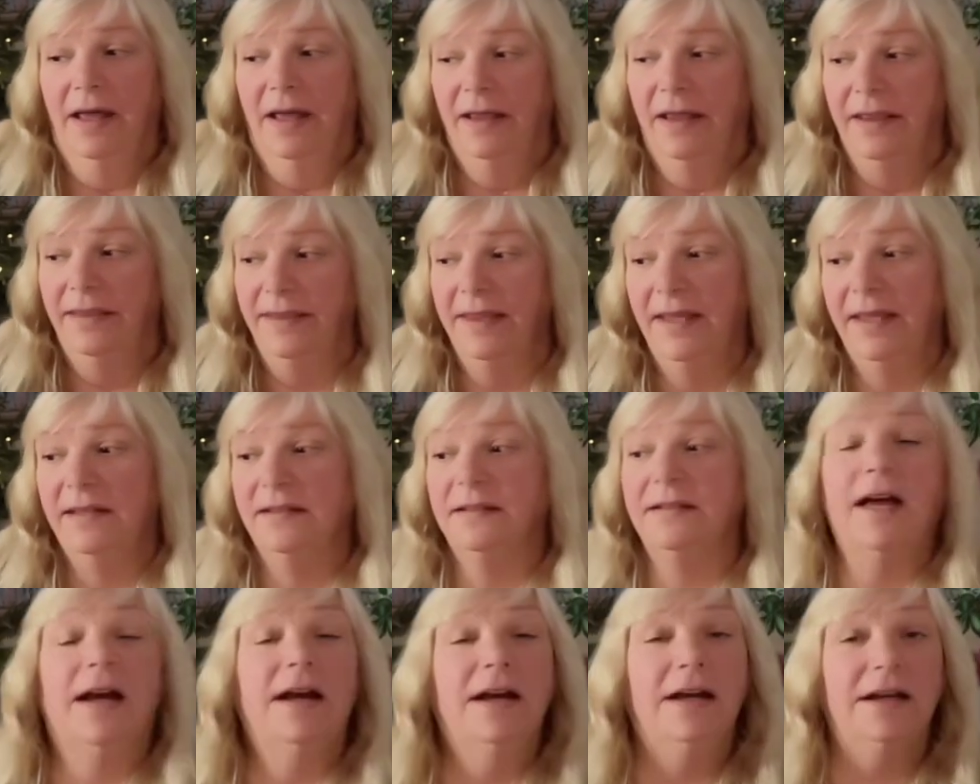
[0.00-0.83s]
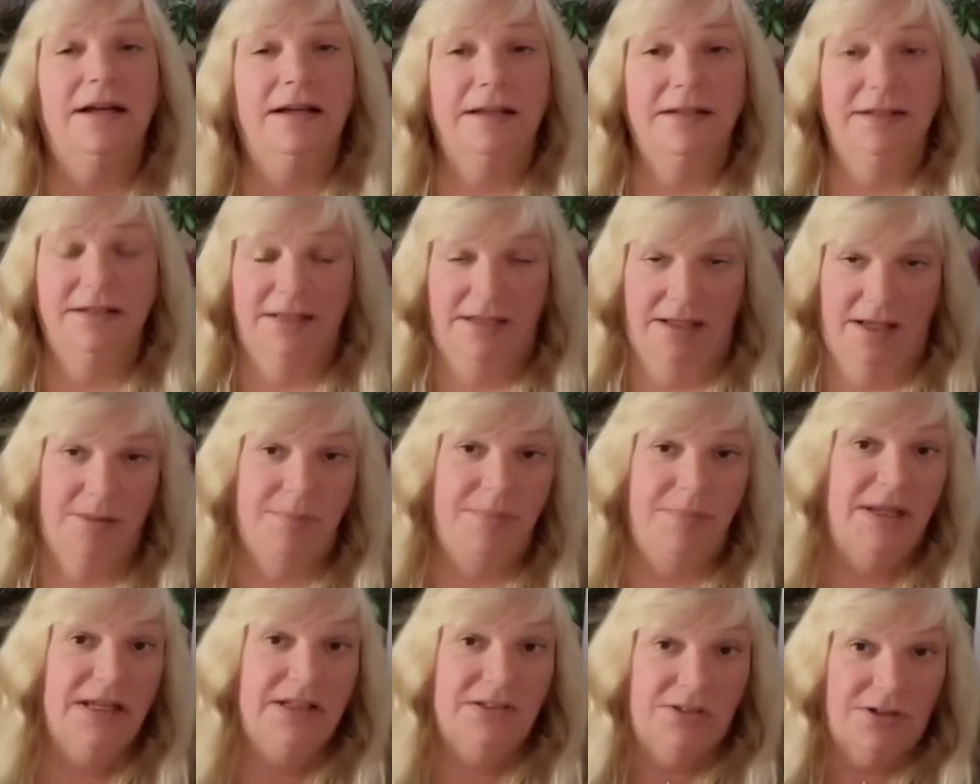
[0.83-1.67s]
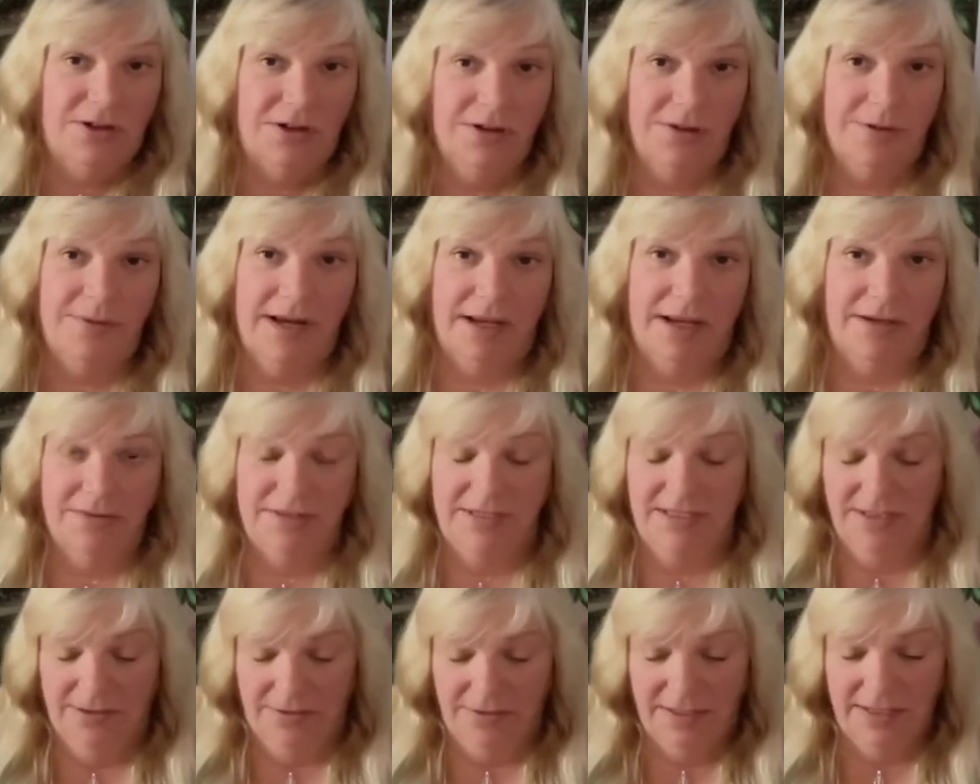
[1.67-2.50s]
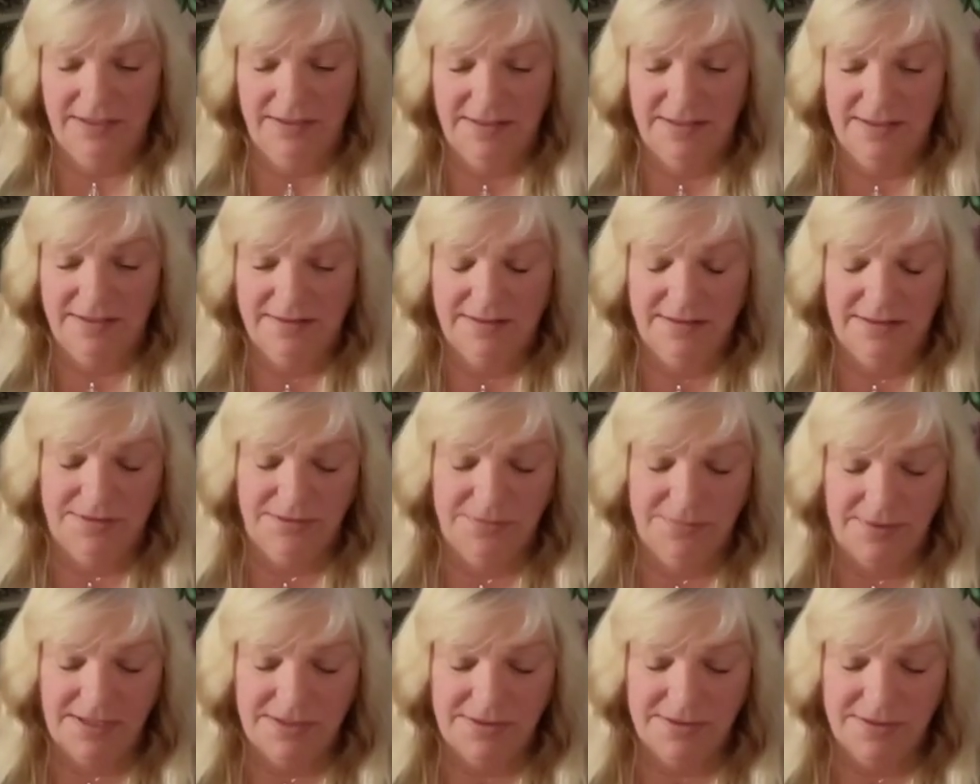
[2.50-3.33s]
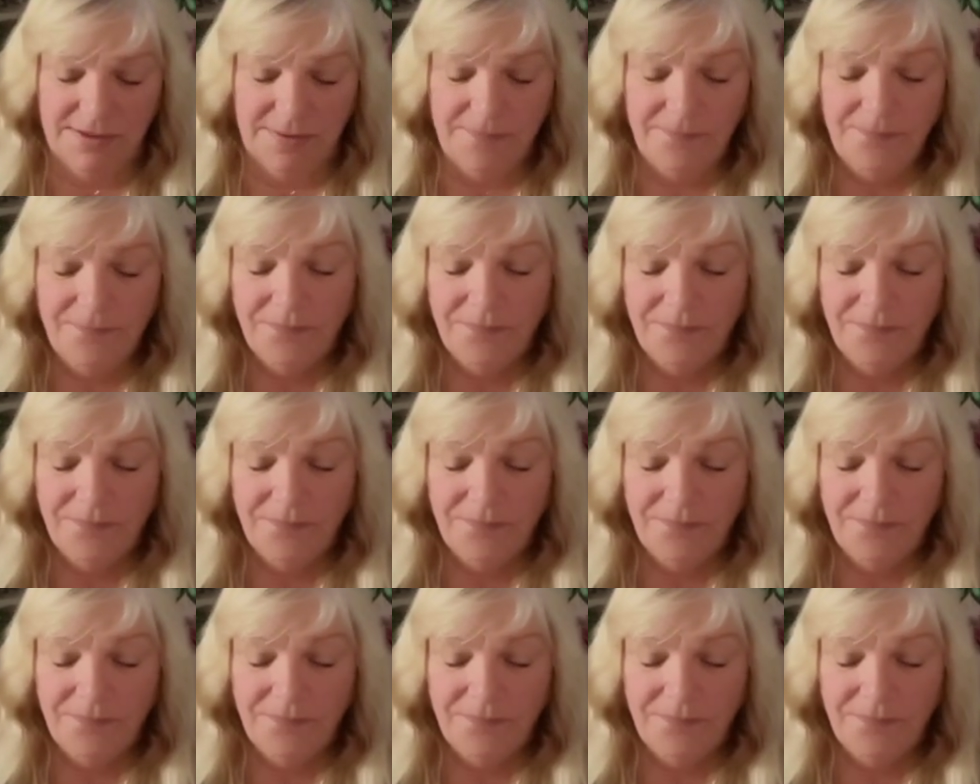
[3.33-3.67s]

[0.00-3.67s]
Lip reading: things, a big turnaround here in this situation,